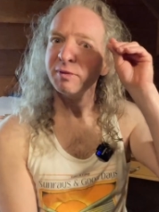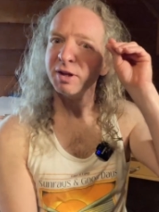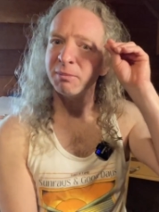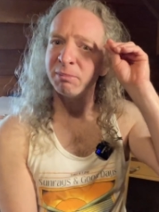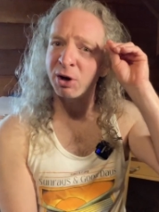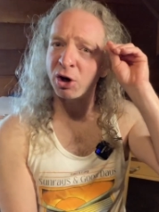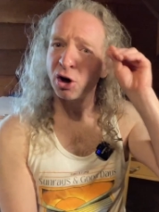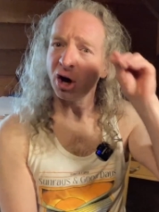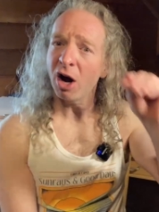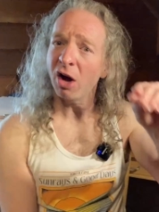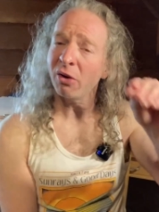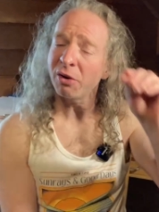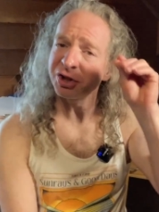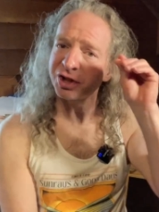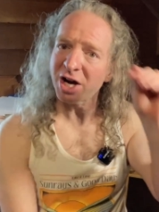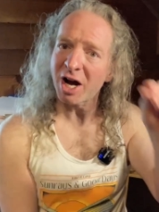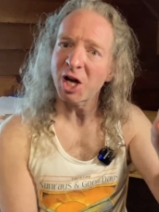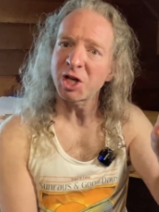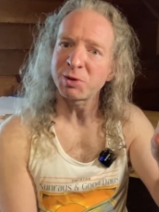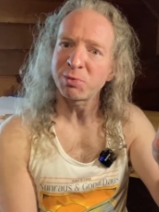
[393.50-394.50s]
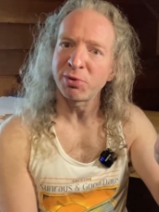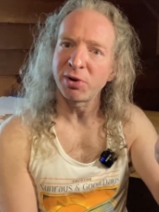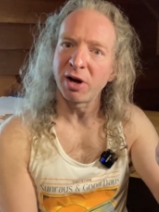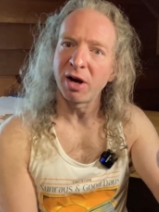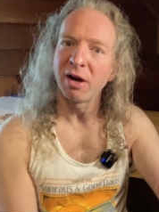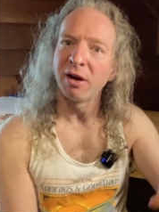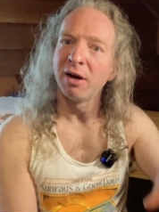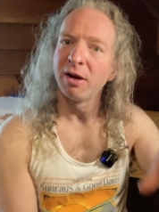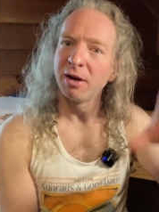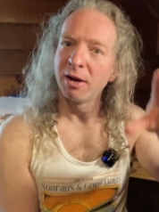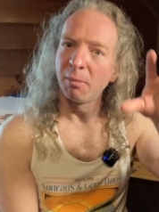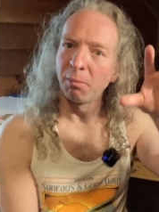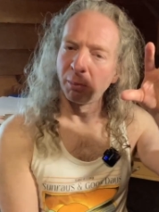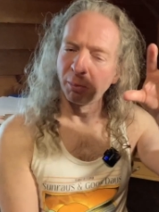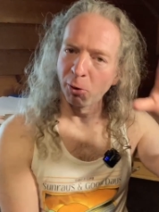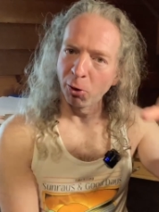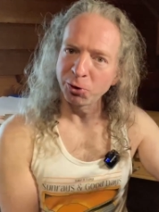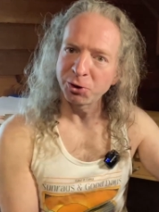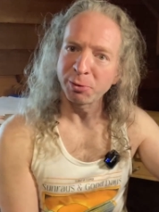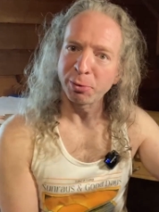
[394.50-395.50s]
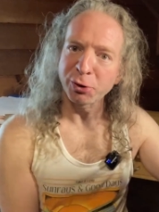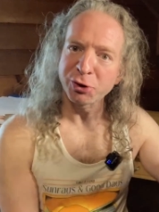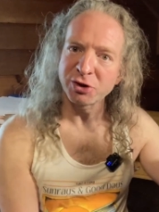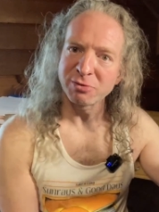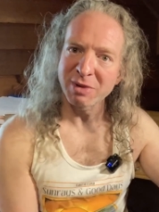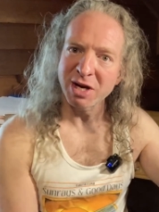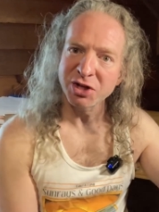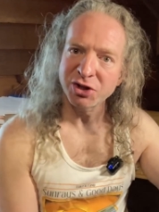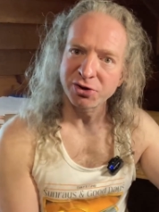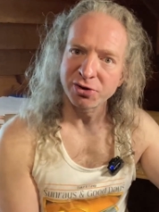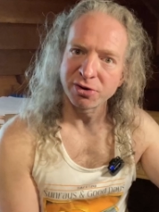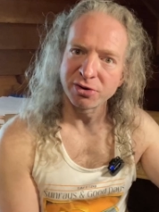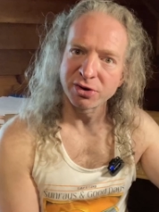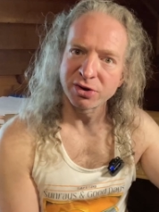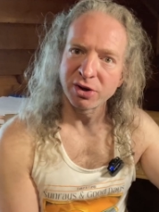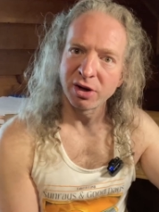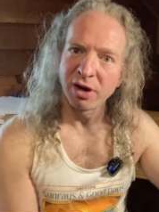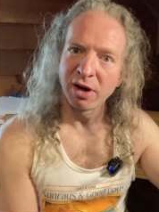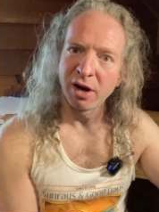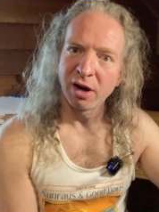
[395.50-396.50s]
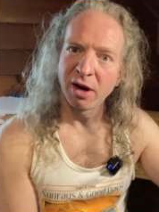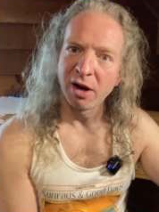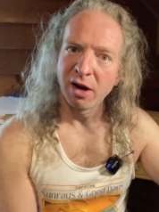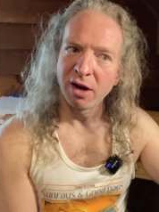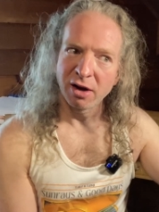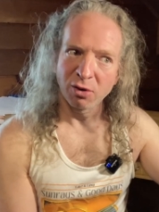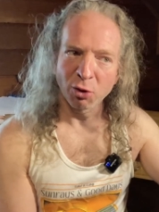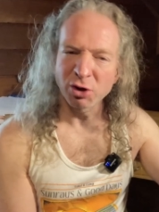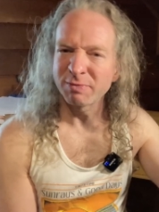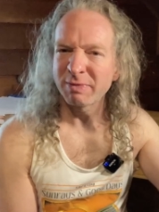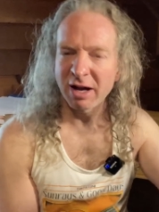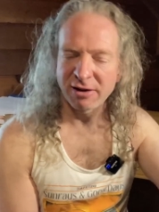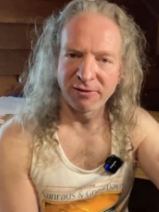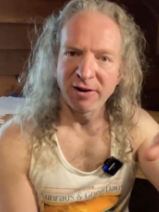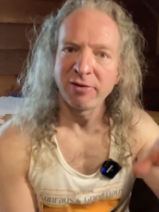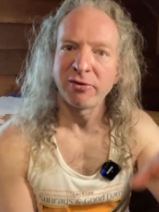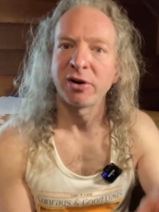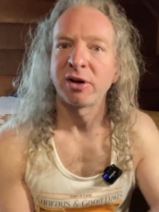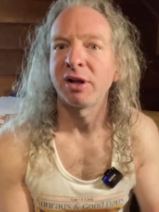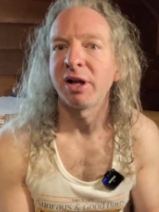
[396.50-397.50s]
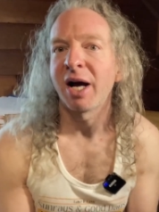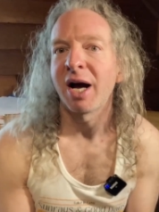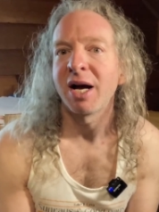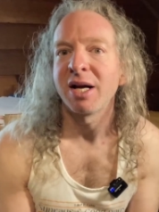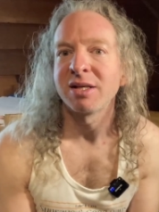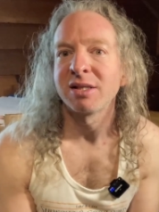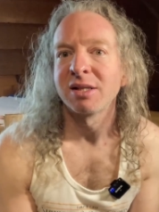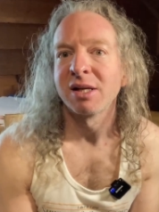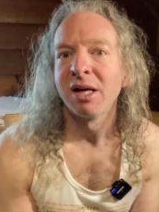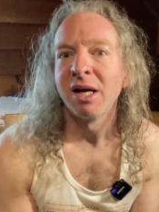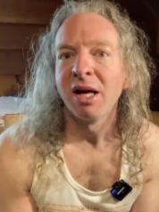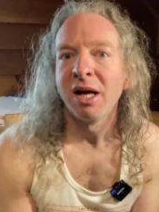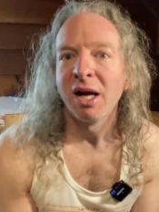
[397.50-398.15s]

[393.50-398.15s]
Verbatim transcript: But college algebra, multiple semesters, was my favorite class.